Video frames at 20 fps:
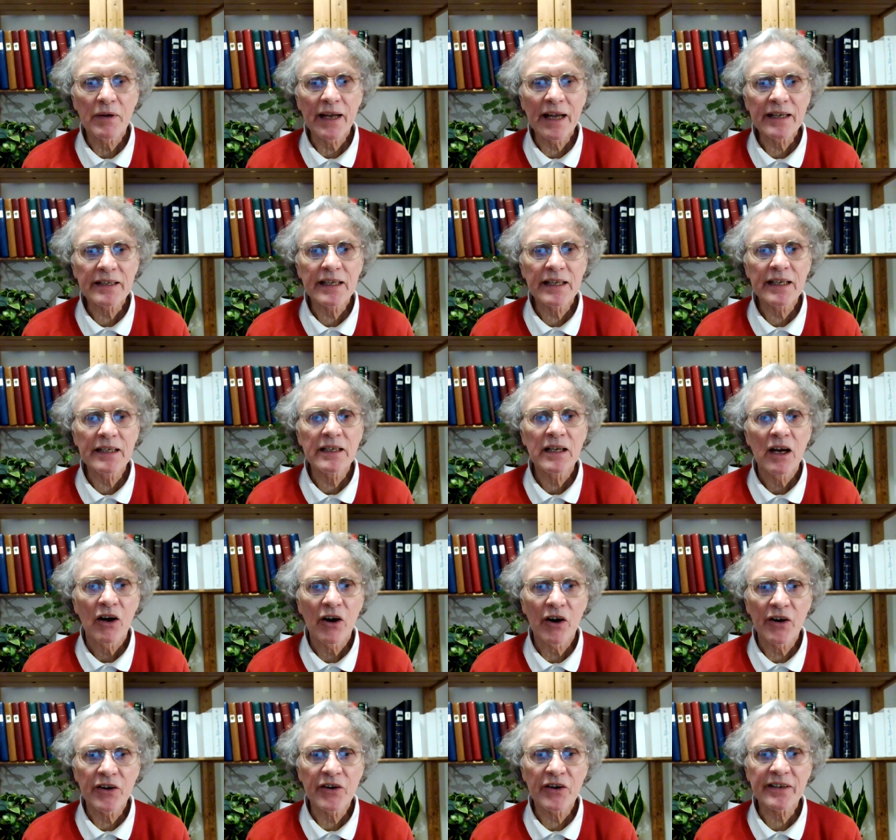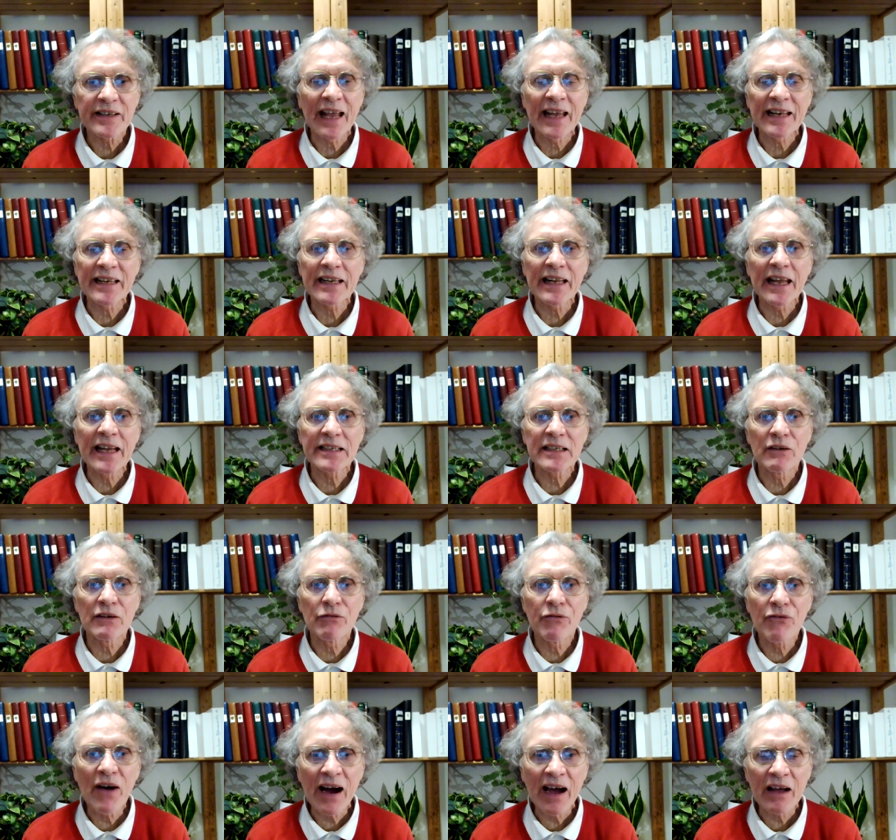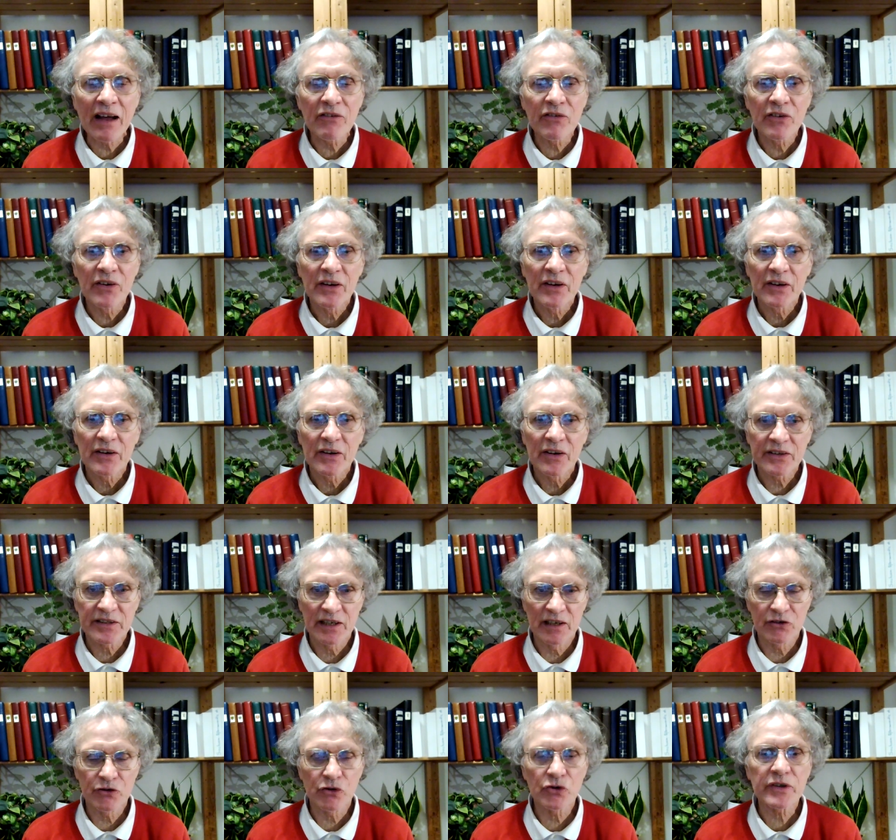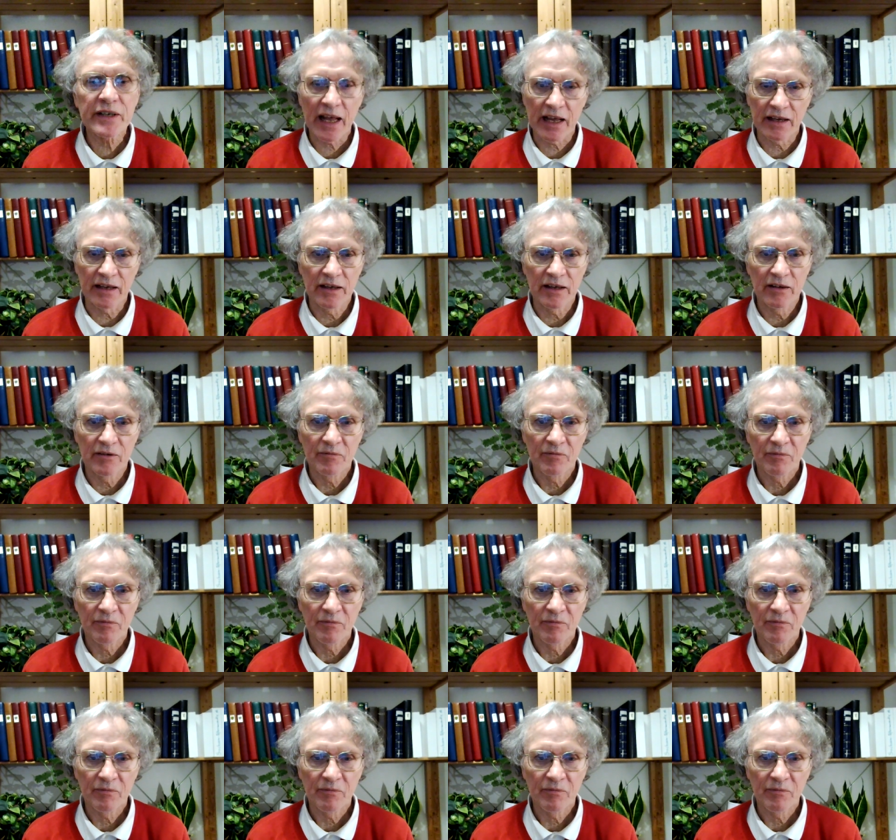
1885 until today.